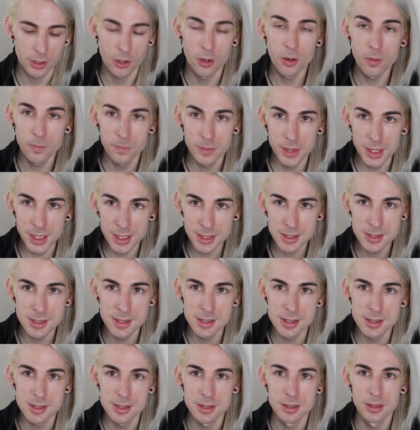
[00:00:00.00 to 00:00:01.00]
of
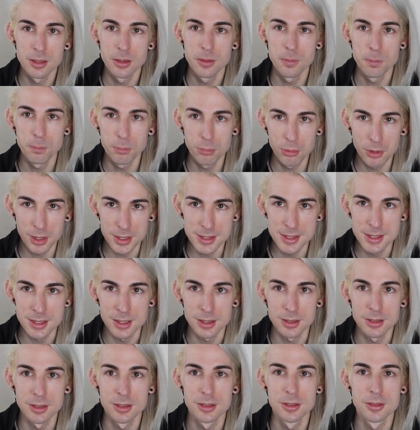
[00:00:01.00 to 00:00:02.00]
this
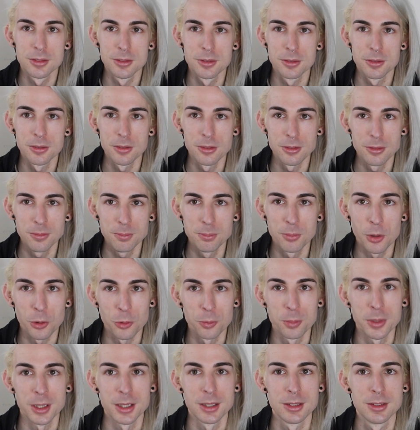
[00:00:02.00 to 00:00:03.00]
present
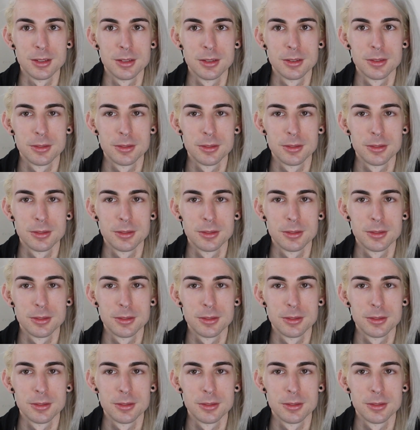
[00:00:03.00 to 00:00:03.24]
moment.